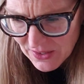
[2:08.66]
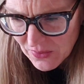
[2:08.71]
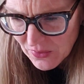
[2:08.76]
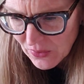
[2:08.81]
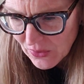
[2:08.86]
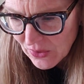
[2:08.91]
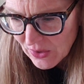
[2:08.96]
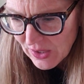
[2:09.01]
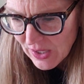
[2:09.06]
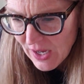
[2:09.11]
a
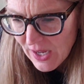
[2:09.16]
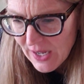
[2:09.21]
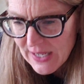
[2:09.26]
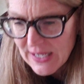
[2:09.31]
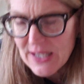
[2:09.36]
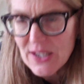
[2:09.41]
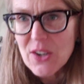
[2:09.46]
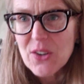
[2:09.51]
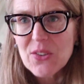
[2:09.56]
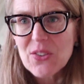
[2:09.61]
look
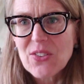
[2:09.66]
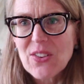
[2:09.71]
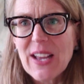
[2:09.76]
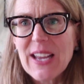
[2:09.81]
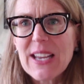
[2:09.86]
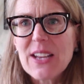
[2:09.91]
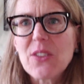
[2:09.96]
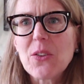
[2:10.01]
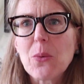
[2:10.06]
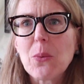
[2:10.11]
in our
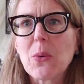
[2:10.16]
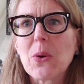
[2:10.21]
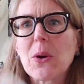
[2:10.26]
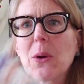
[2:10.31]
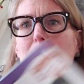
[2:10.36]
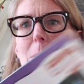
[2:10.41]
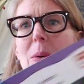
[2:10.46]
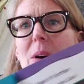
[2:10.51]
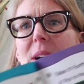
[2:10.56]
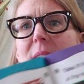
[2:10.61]
science
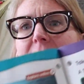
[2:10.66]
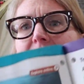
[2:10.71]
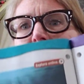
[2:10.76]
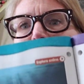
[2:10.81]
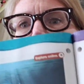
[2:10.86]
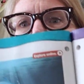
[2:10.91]
workbook,